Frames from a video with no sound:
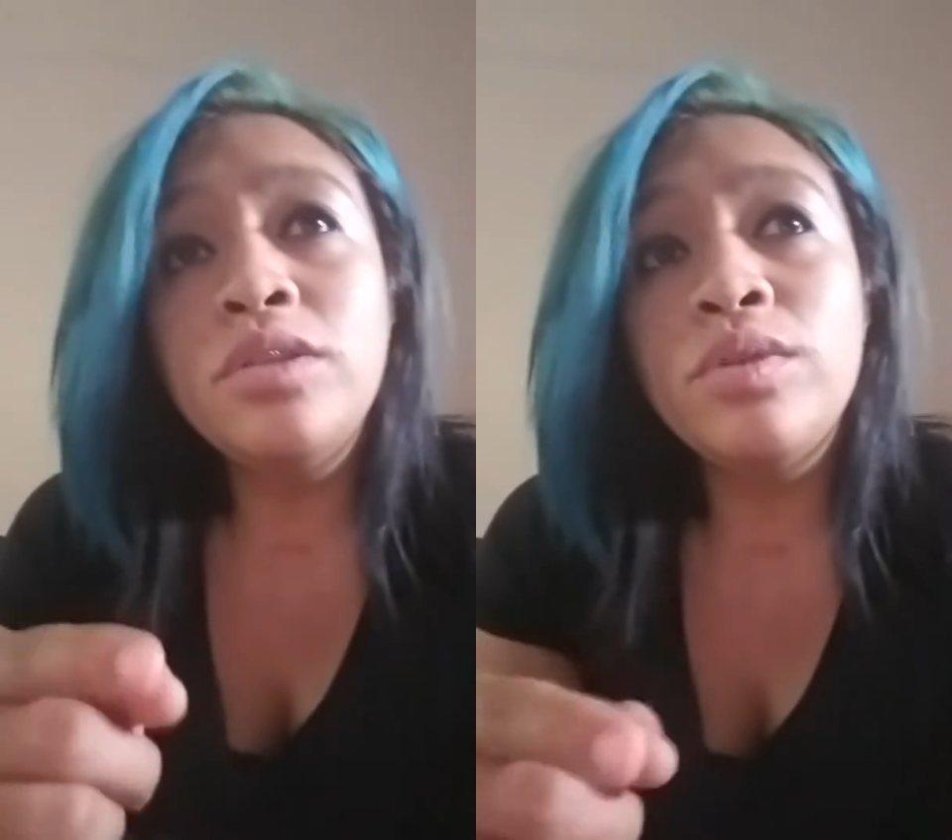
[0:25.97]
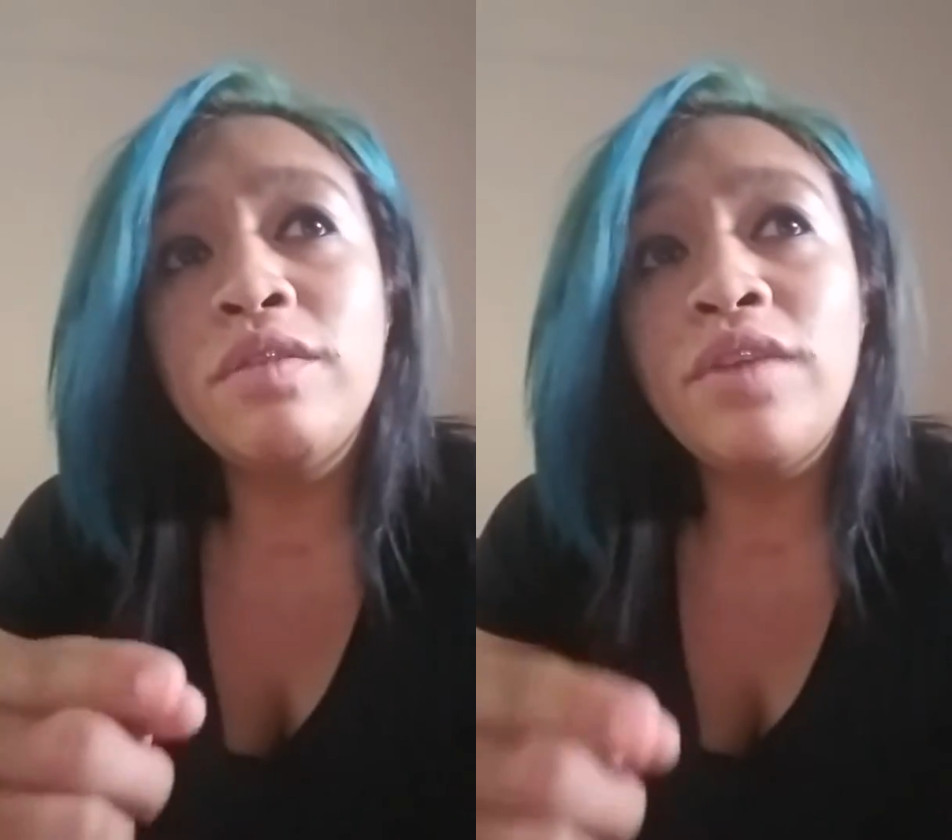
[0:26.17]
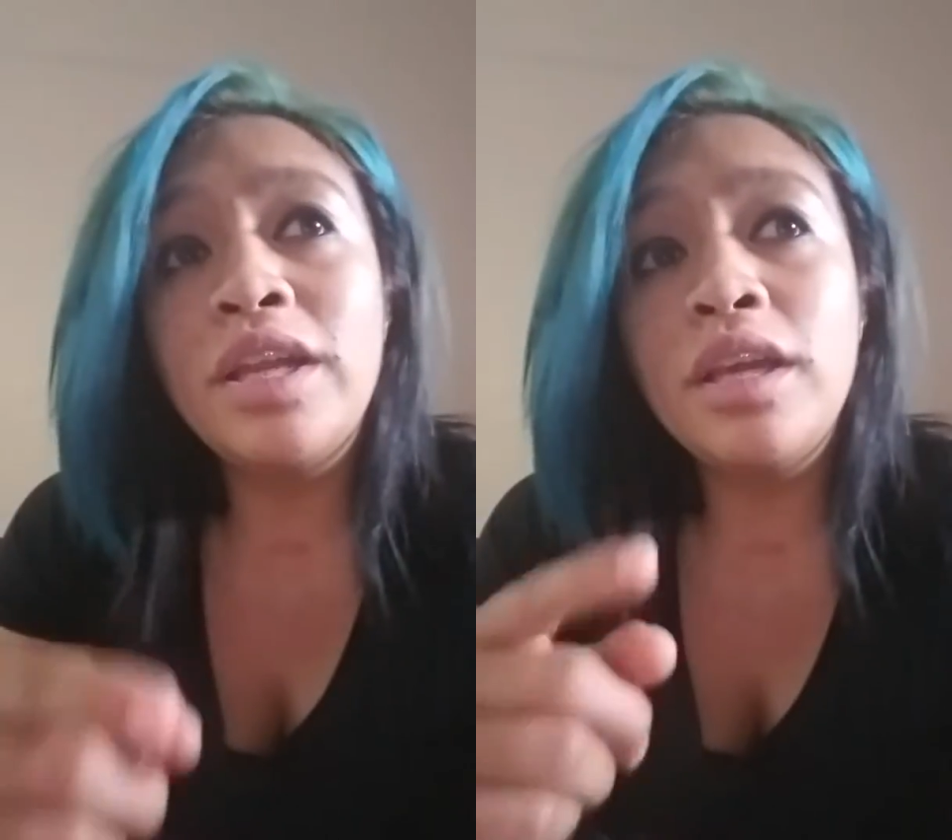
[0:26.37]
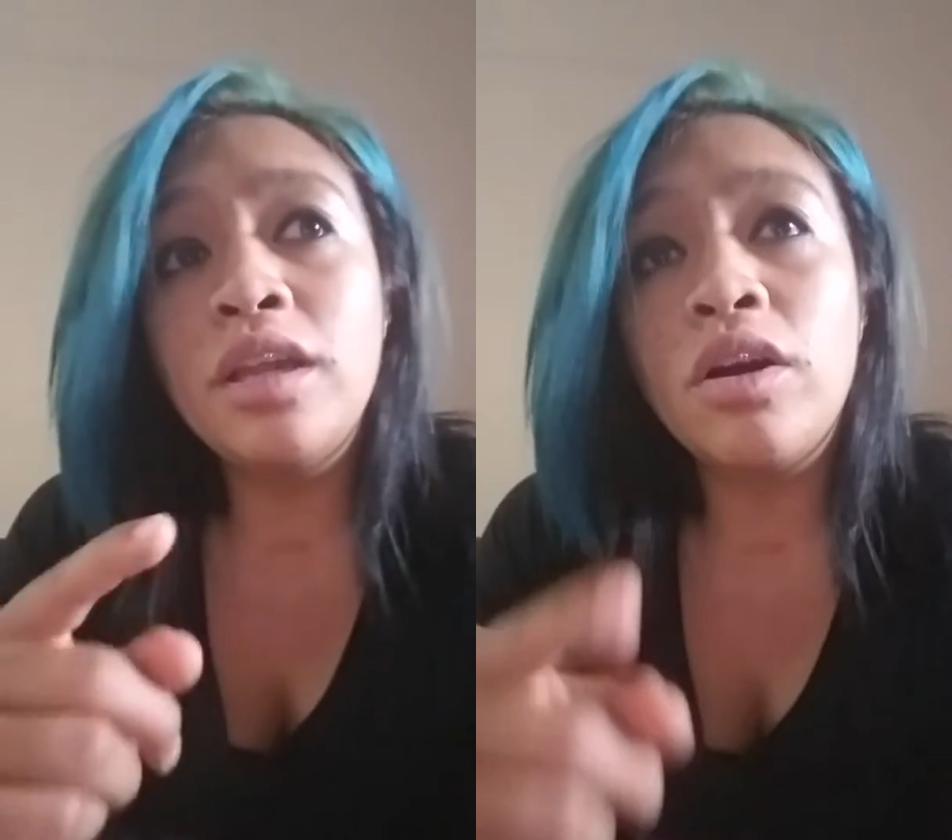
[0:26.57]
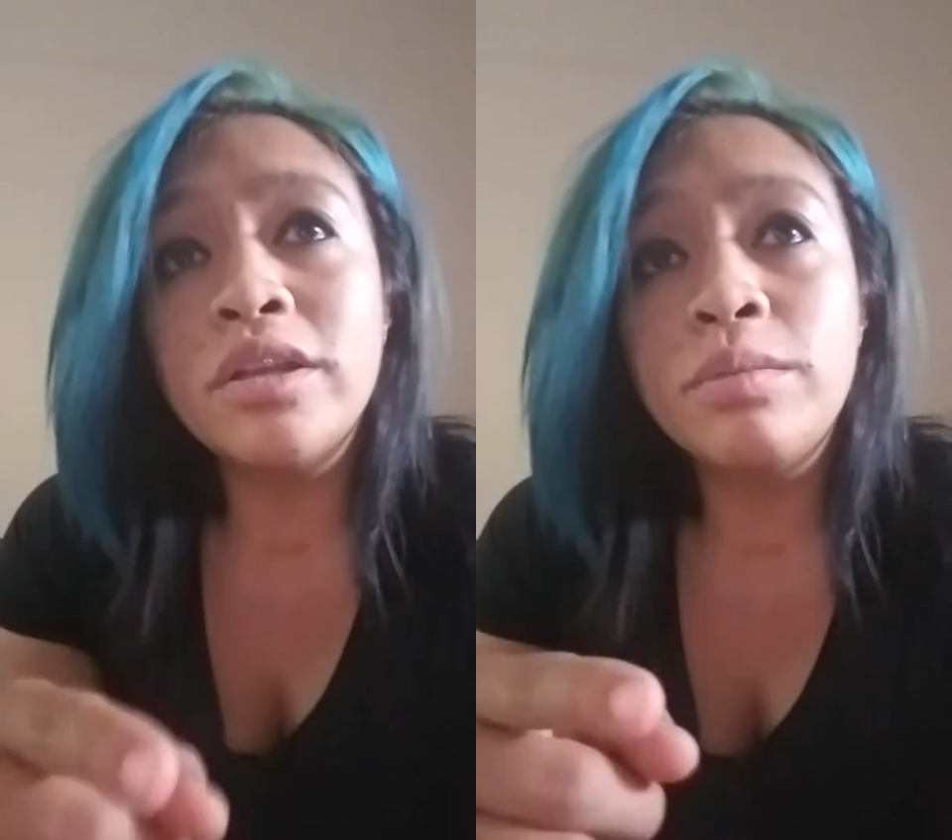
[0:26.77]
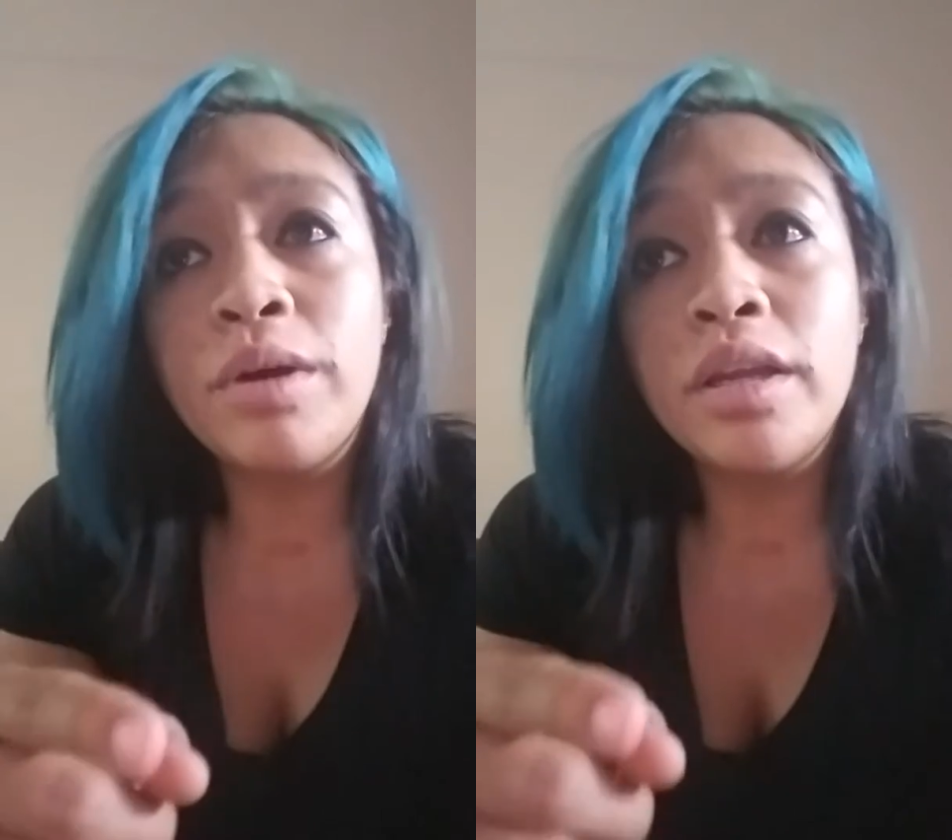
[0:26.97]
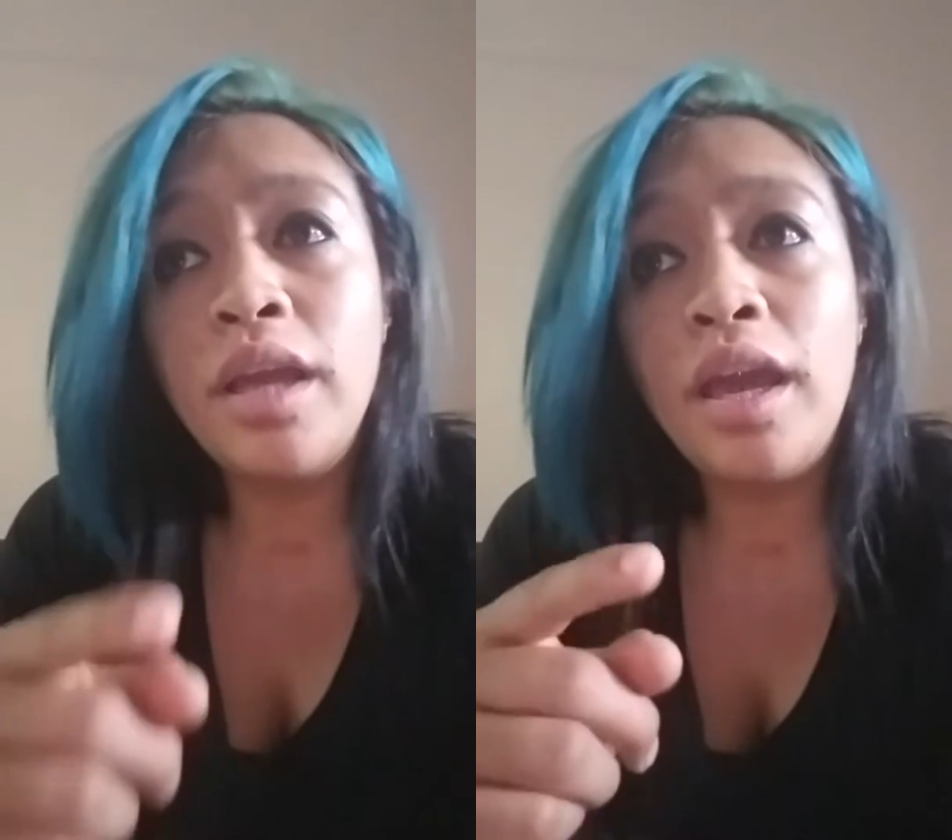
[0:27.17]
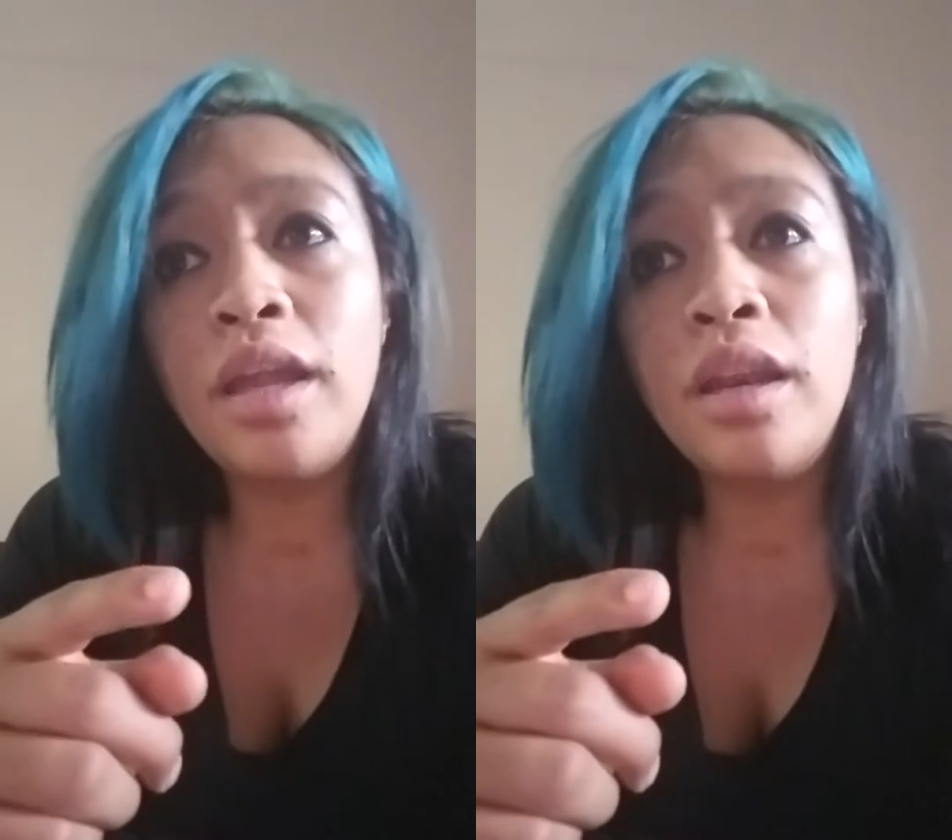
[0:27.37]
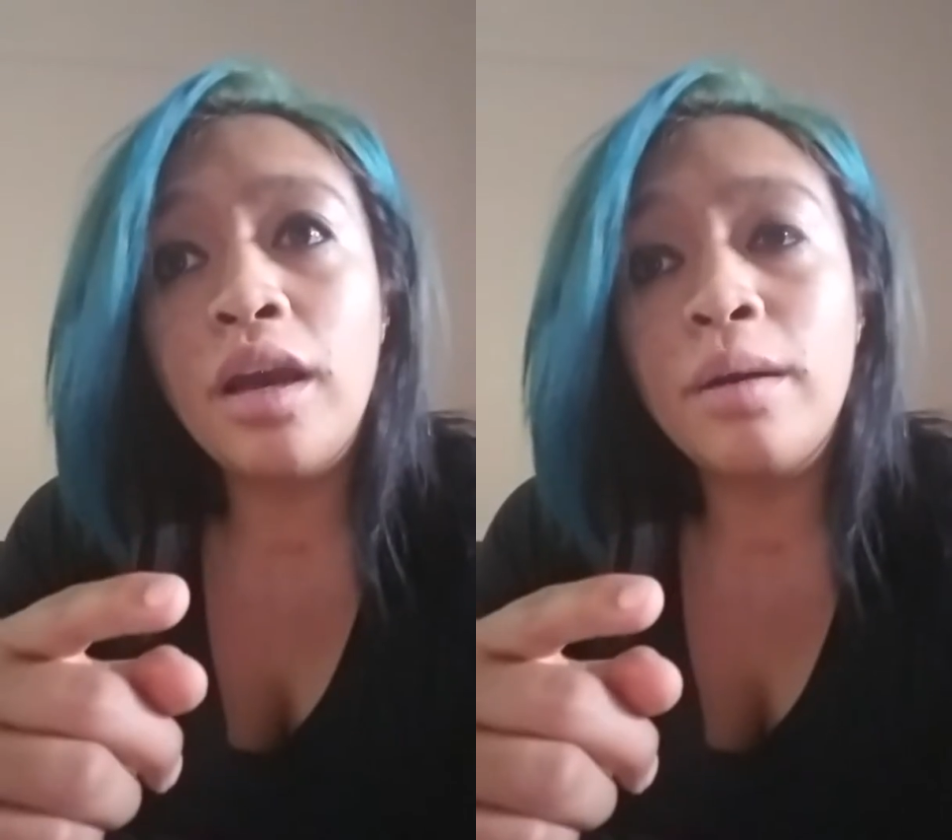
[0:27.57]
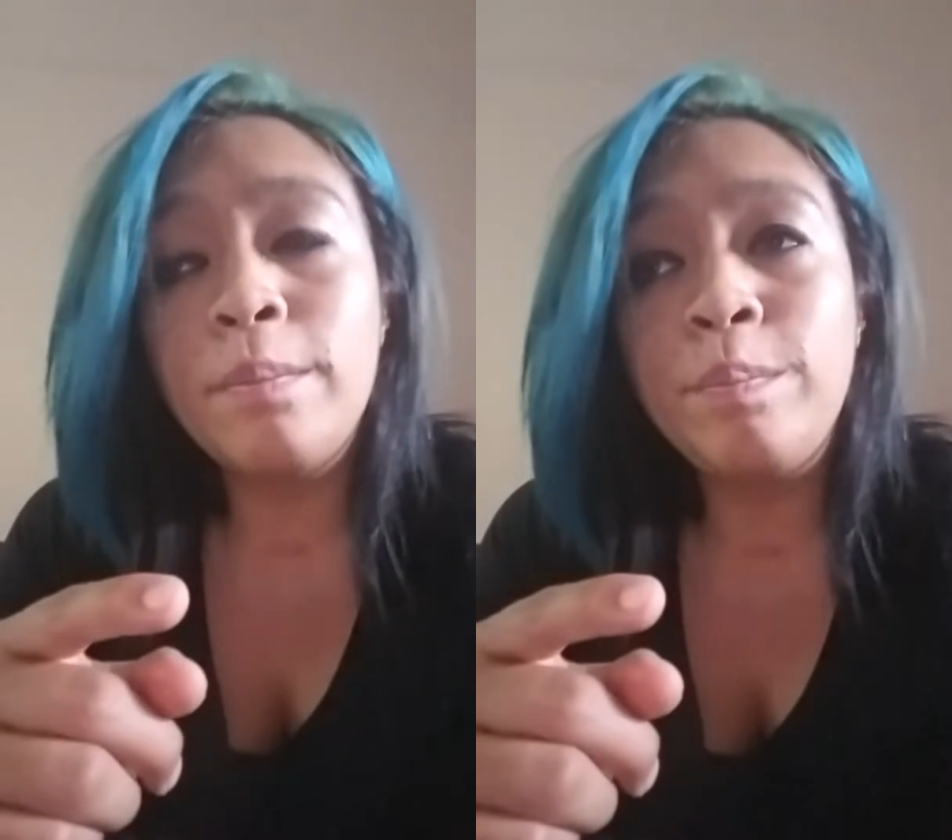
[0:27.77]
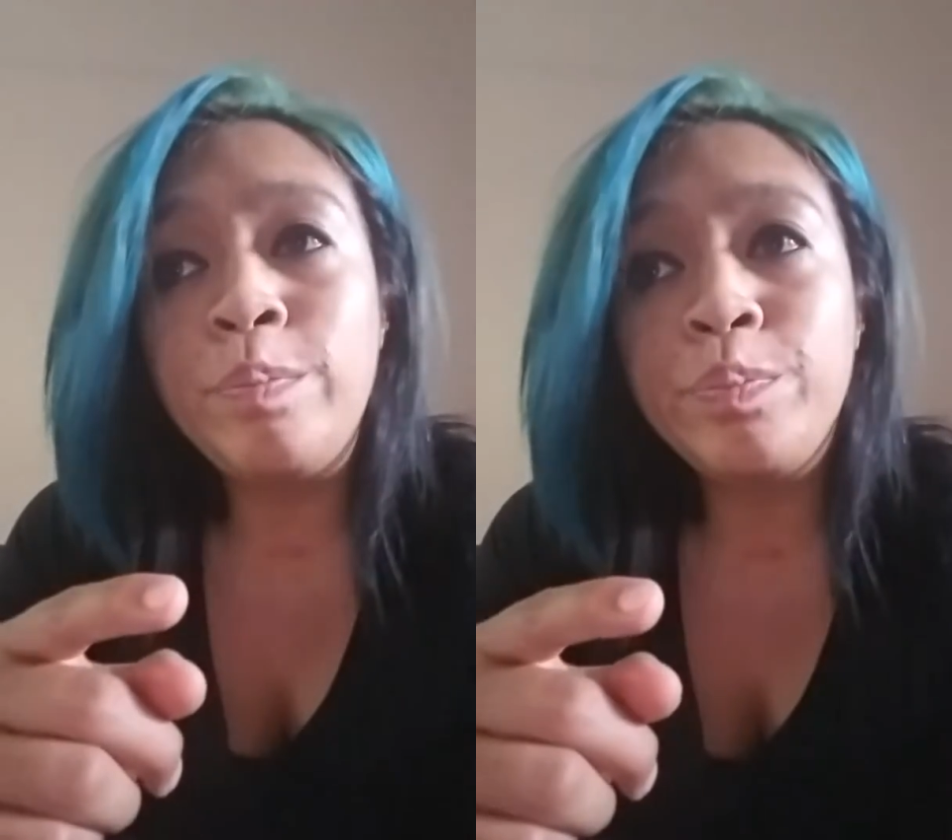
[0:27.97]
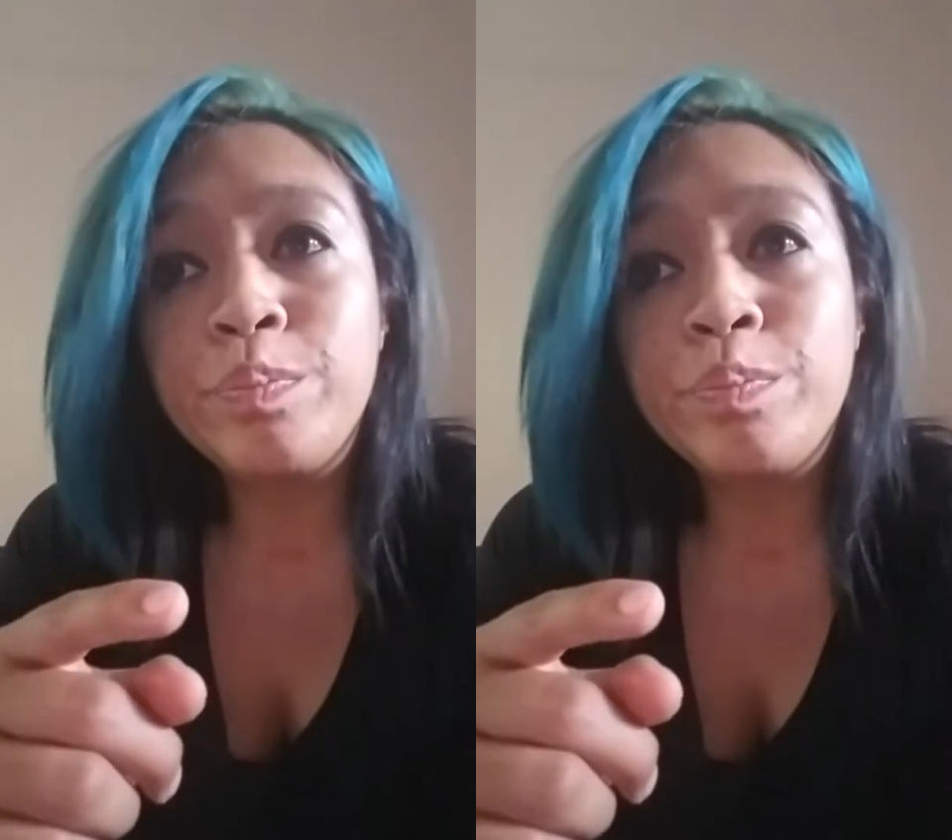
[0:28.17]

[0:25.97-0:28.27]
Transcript: to an event in Altamont and um,